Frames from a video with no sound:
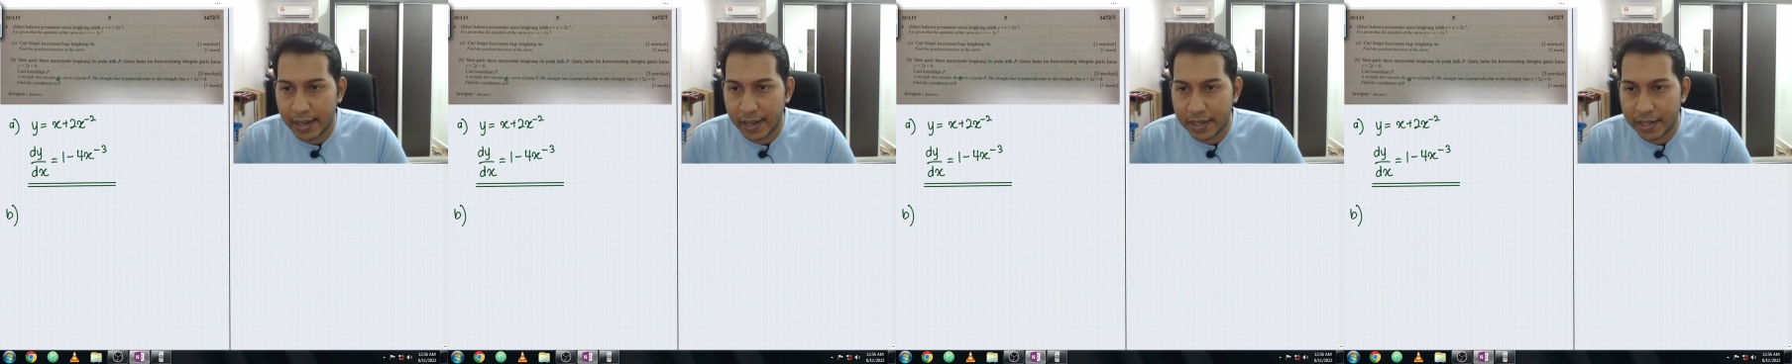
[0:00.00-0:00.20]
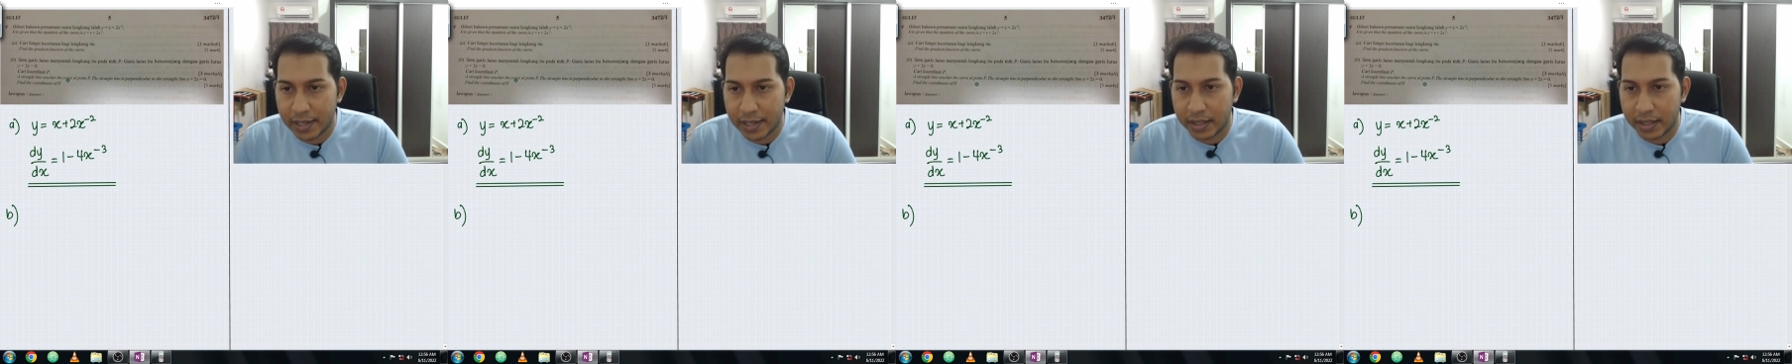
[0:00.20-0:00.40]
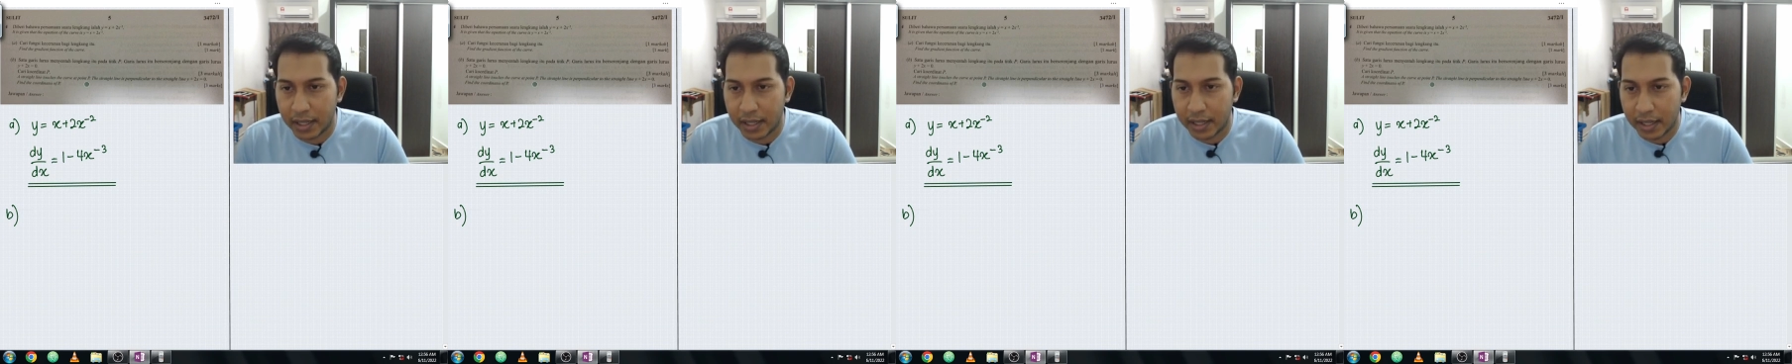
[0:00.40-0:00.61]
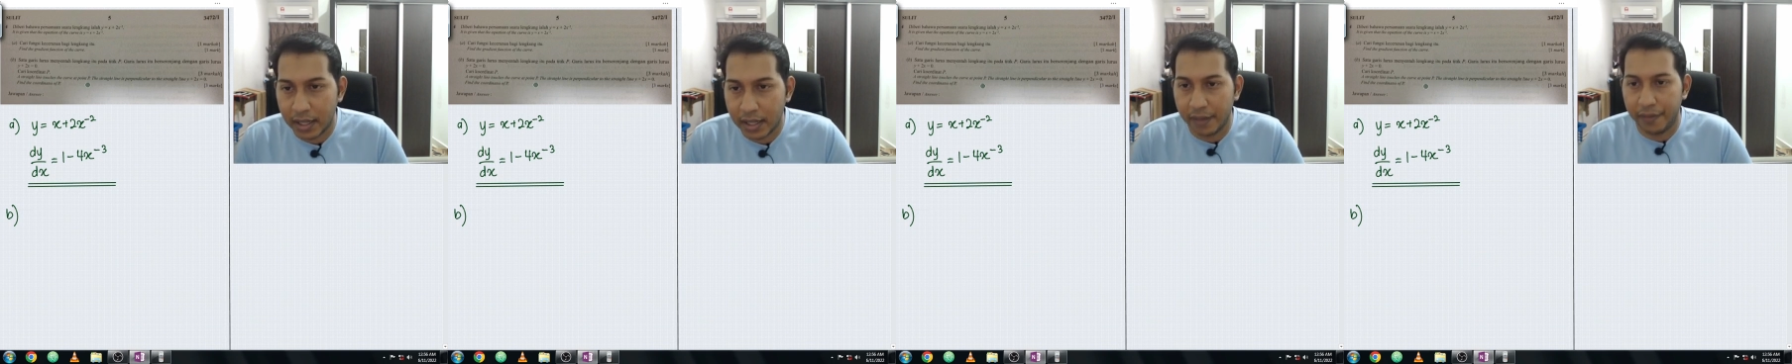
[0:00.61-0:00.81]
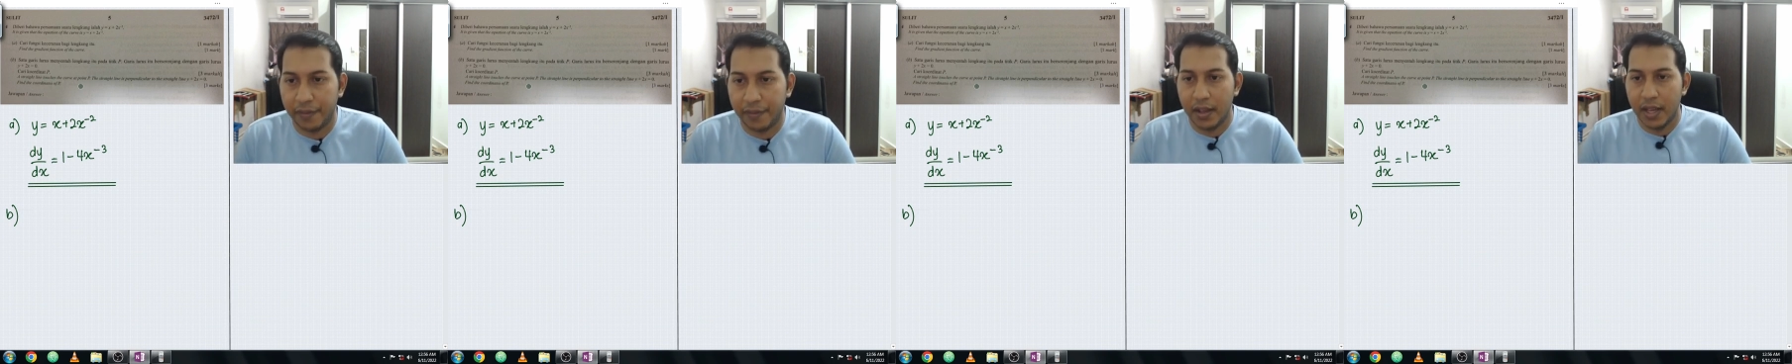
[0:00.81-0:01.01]
touches the
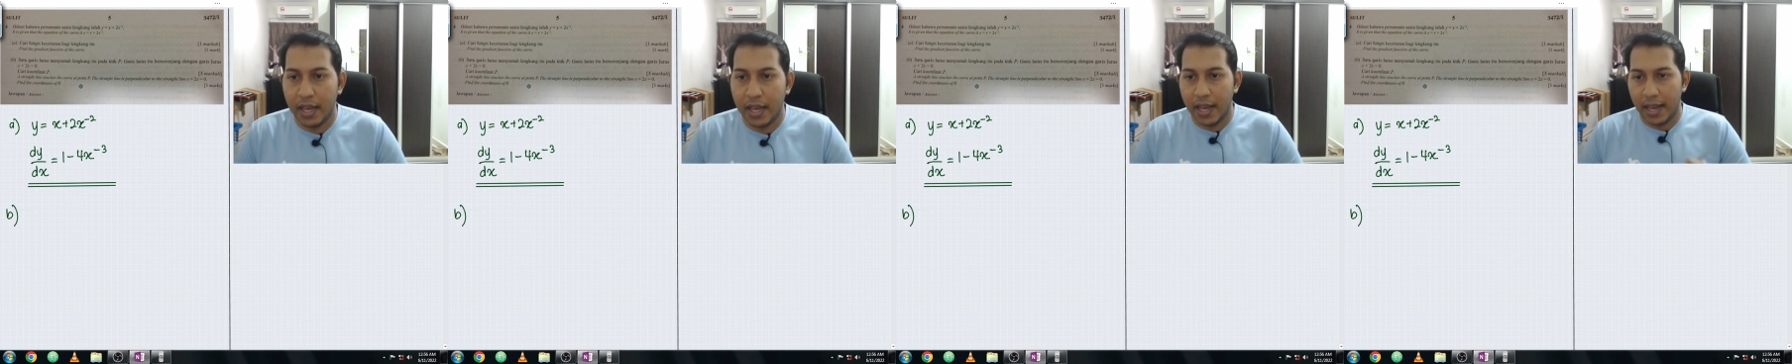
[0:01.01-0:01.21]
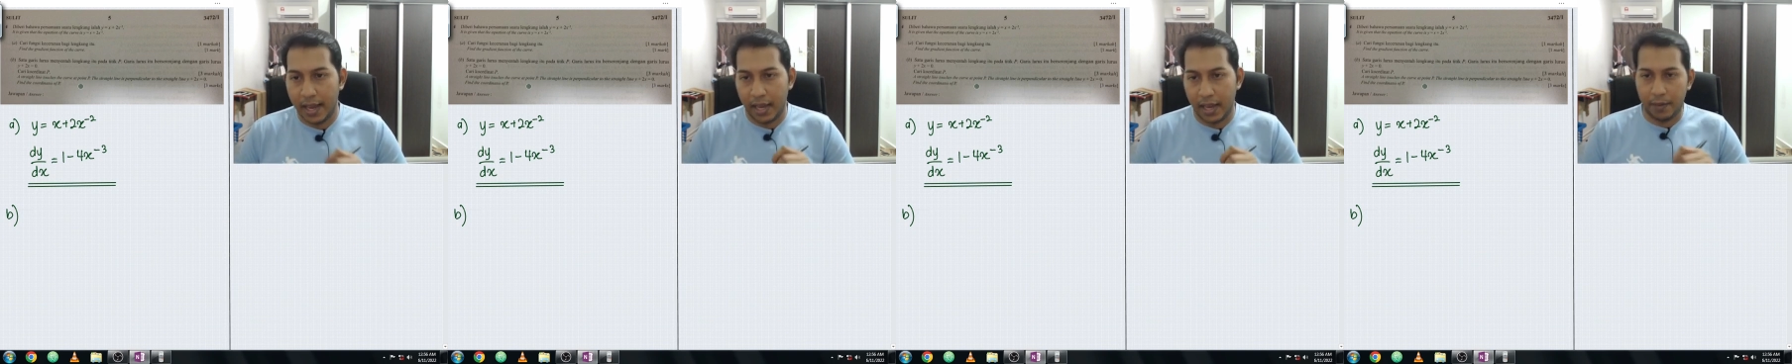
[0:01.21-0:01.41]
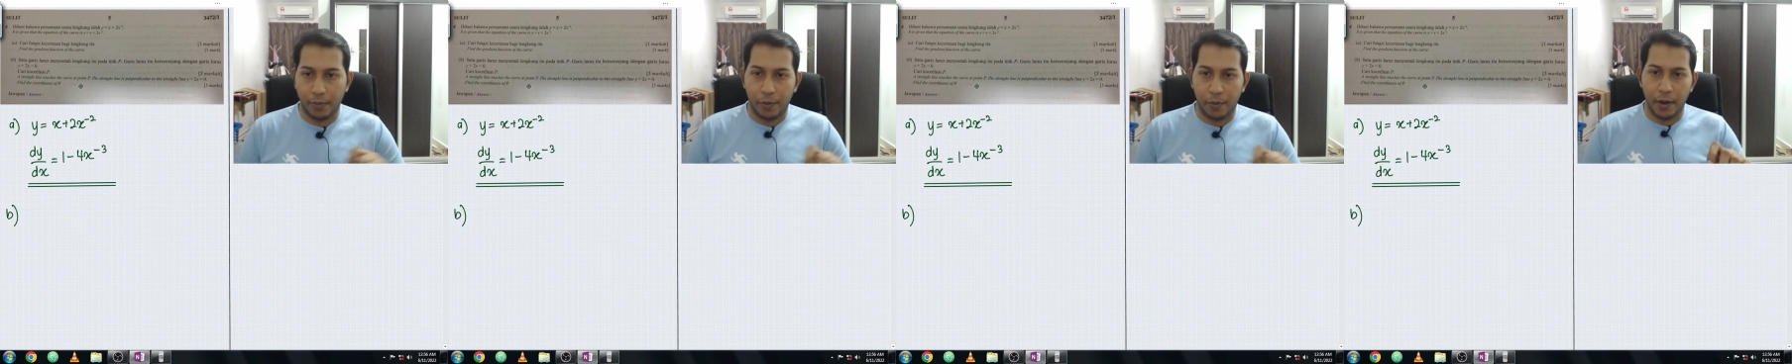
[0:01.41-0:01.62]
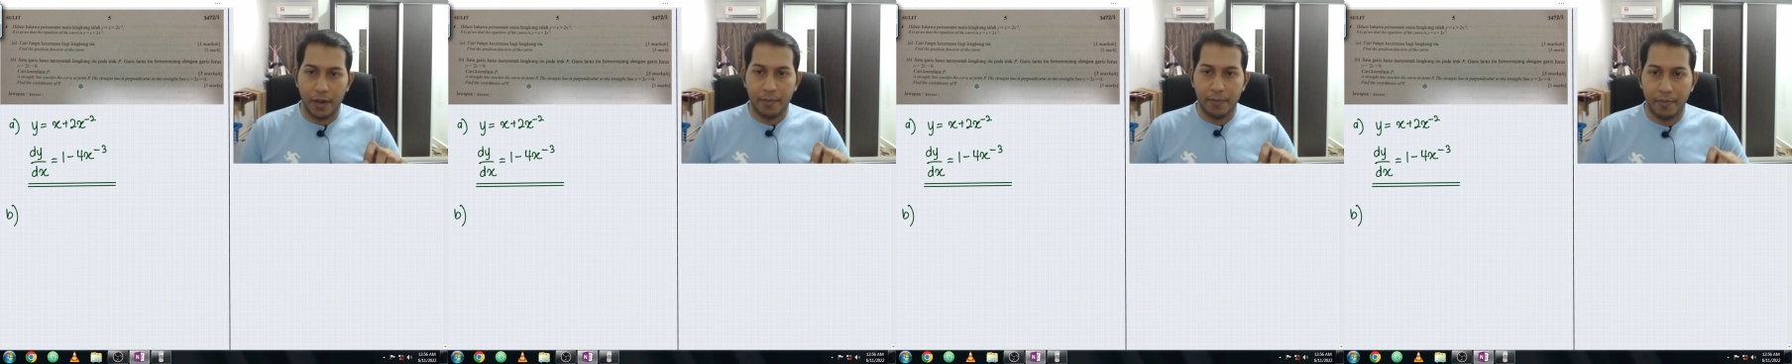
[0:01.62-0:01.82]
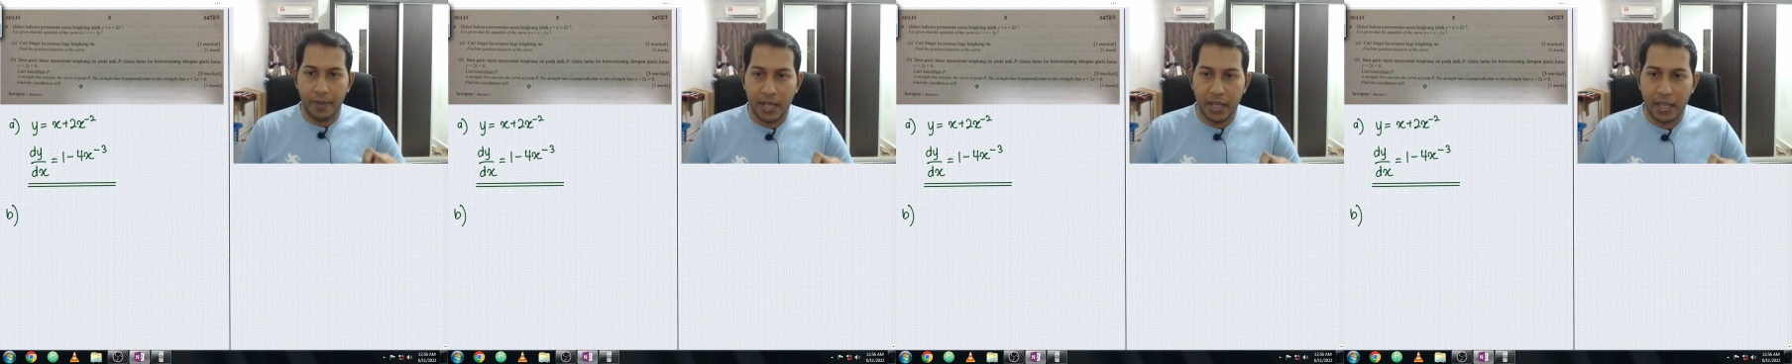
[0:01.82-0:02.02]
curve at
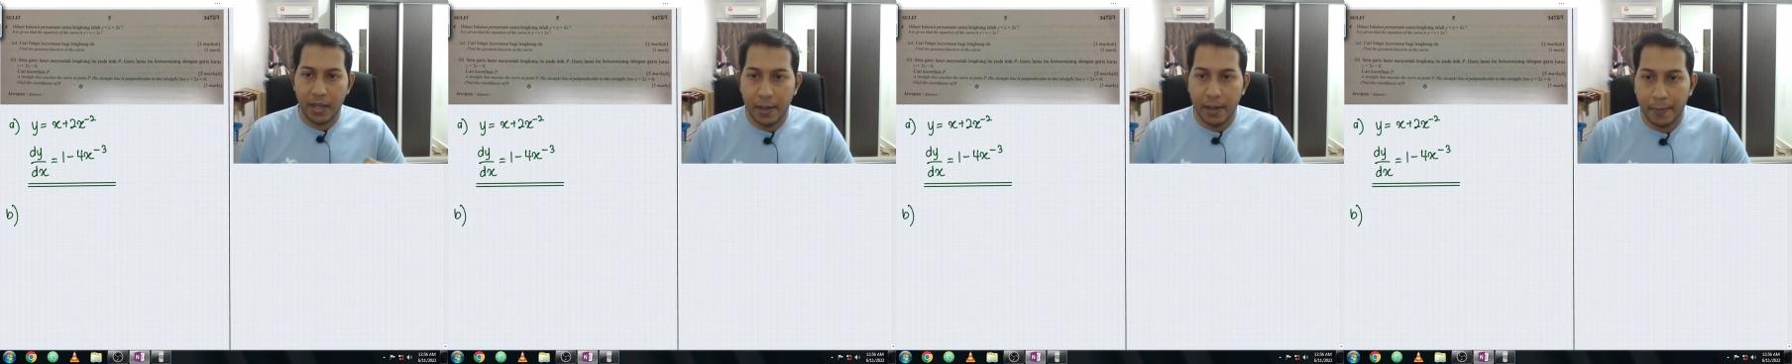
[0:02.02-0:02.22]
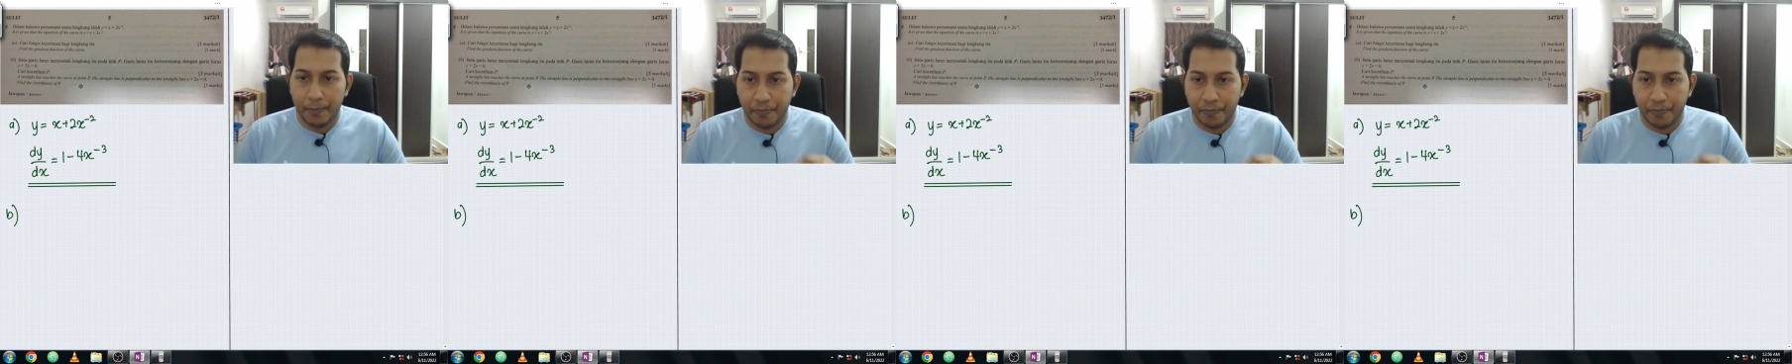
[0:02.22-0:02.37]
point P.